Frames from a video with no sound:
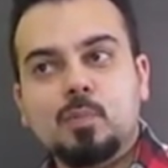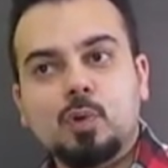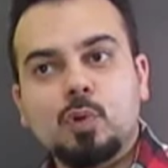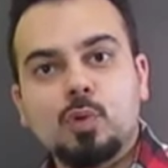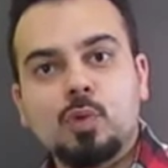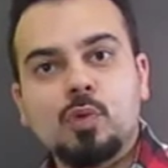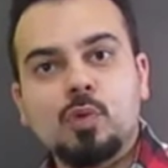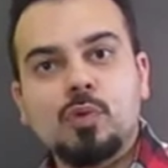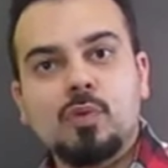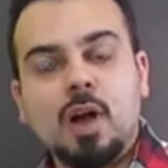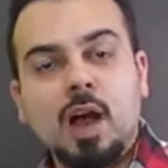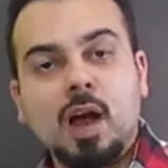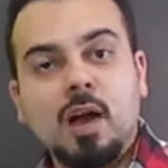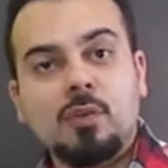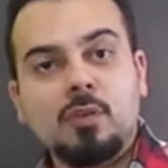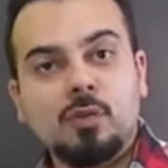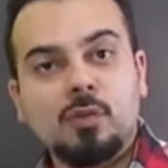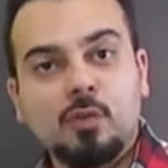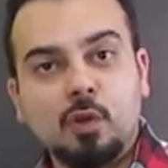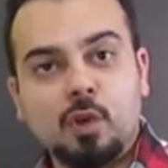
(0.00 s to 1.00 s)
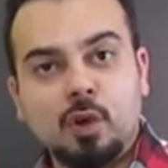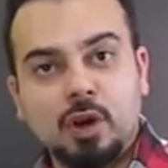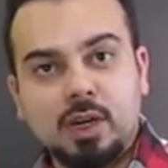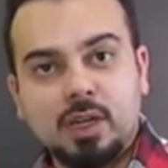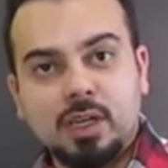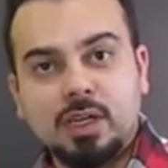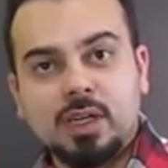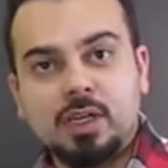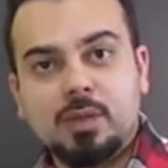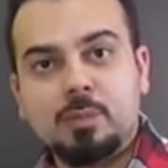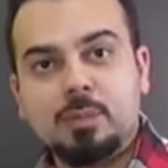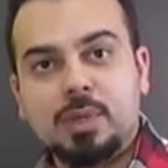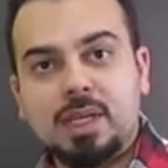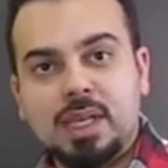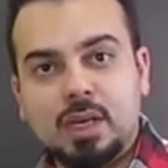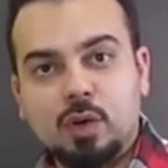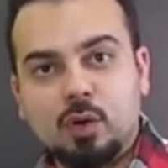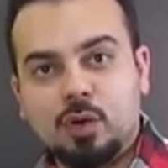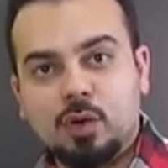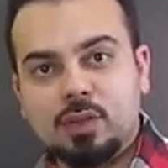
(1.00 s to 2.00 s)
proof of work,
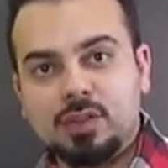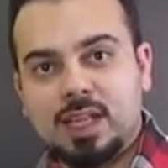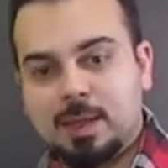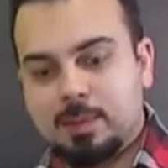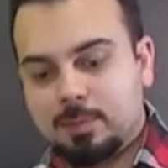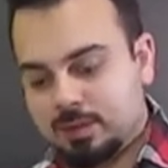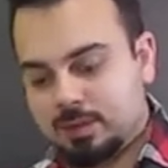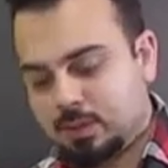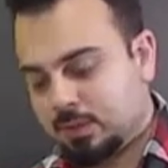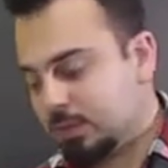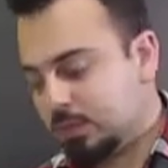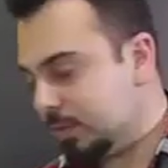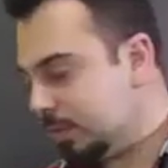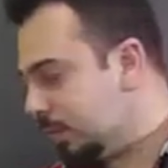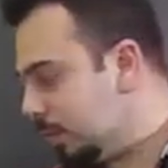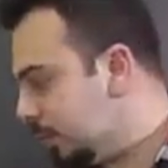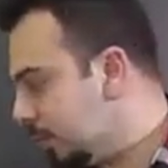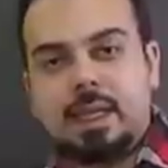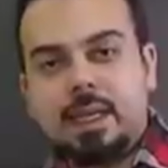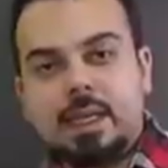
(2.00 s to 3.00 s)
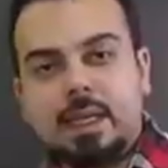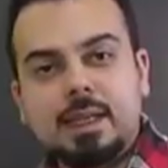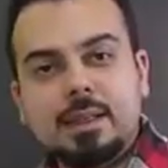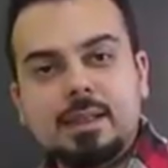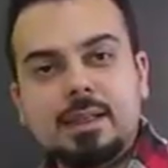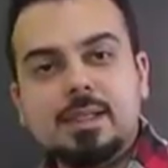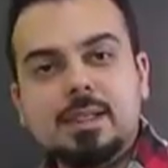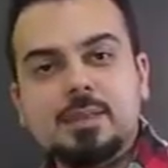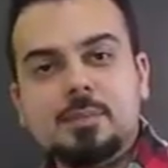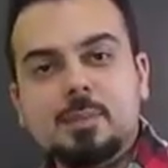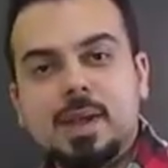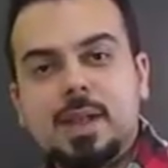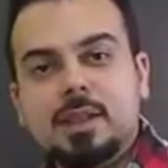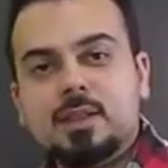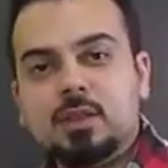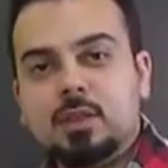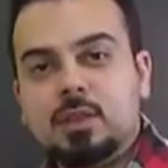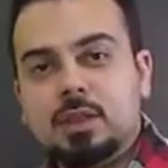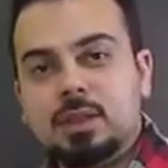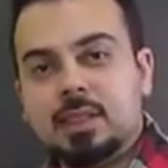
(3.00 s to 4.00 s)
POW. In this
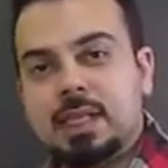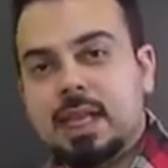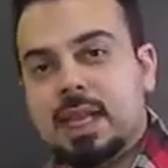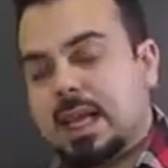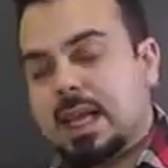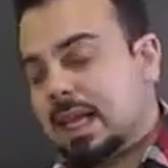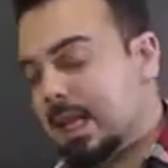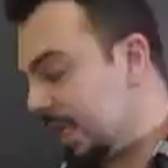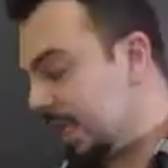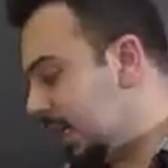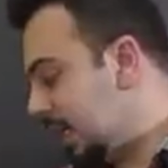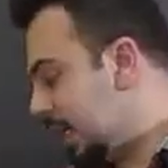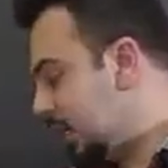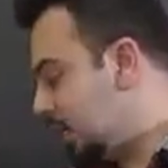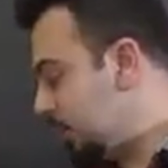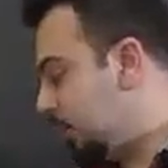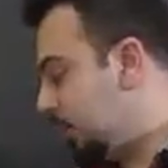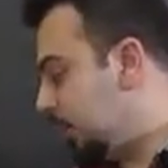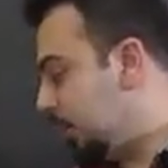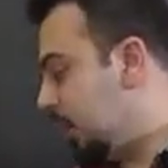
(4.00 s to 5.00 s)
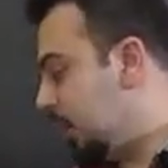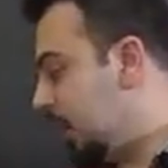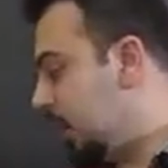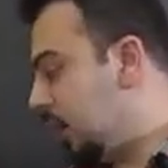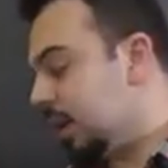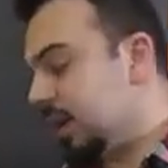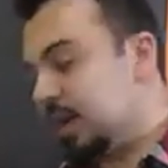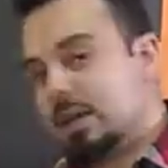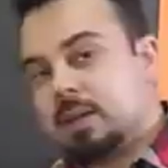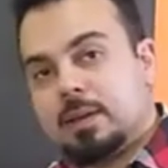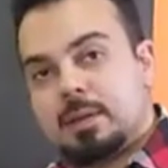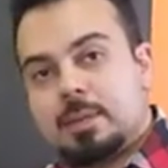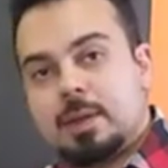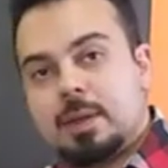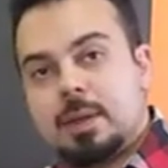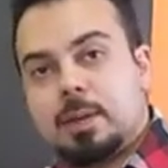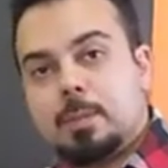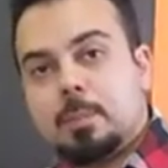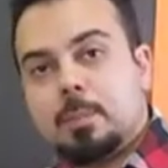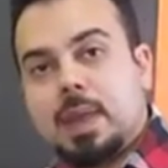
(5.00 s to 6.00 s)
method, each block
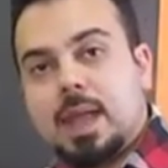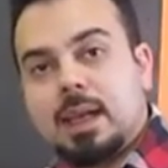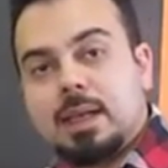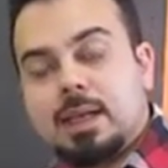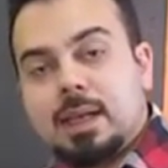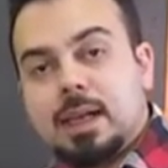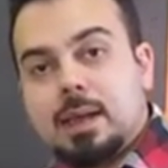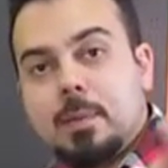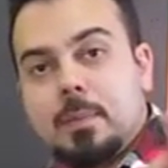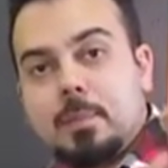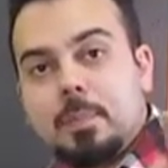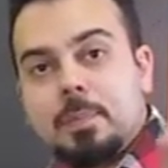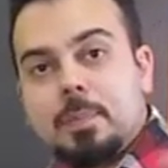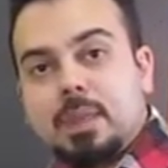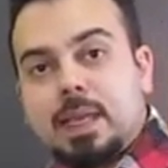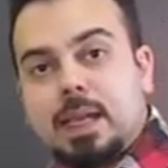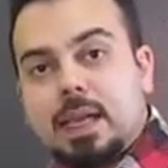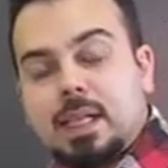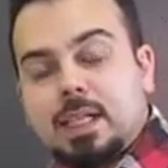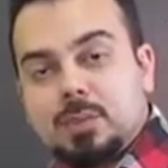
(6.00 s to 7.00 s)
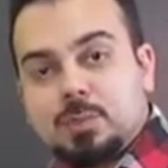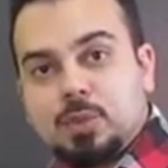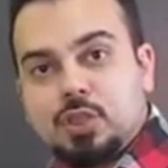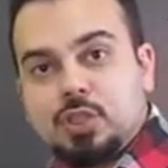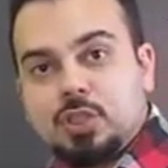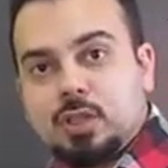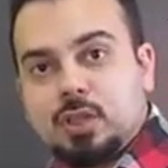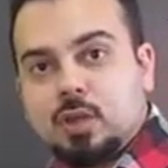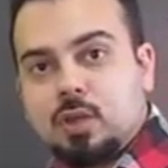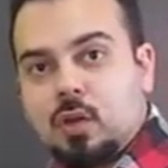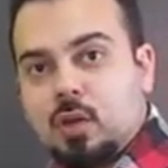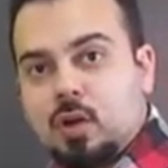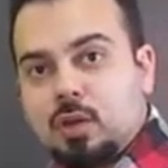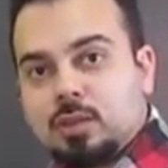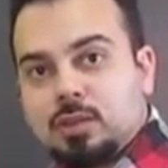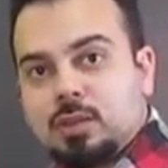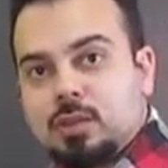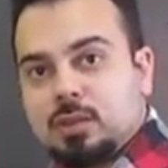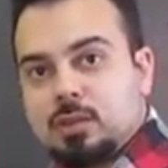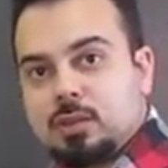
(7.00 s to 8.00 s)
make a special
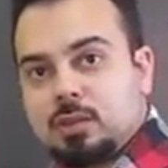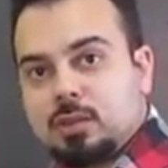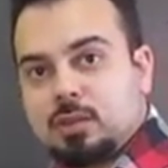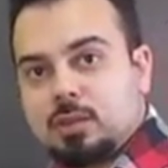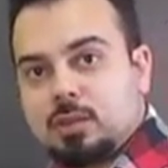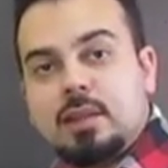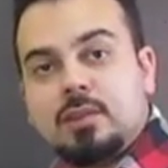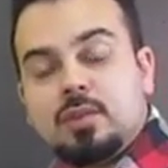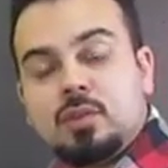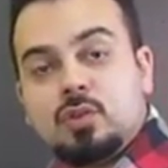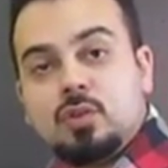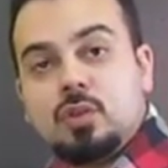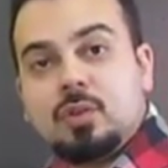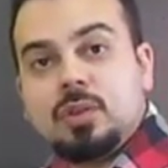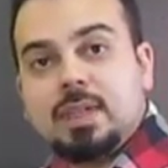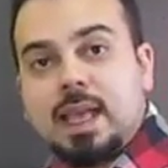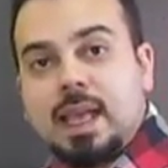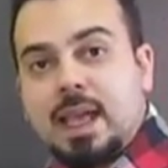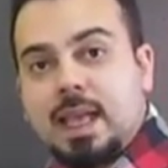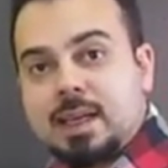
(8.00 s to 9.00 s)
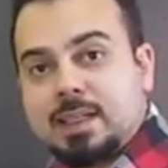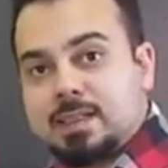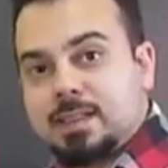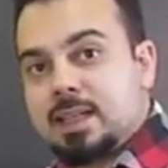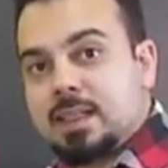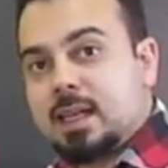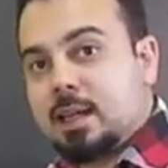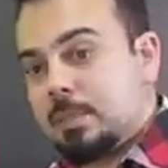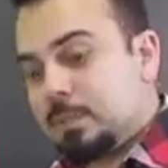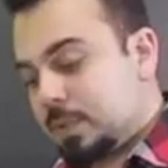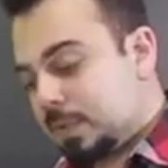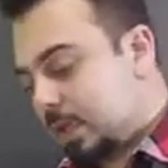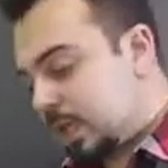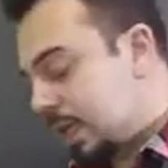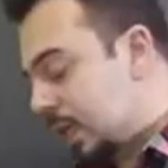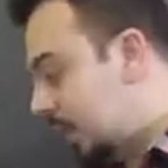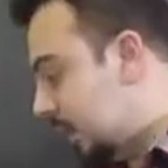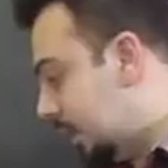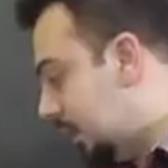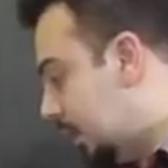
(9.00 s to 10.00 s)
code and don't accept
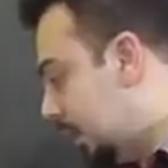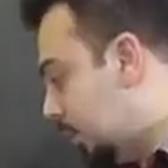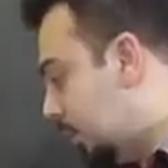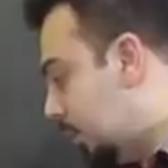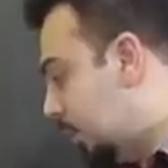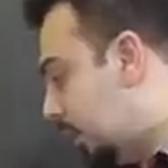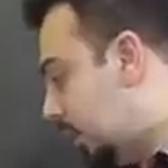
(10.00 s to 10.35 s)
new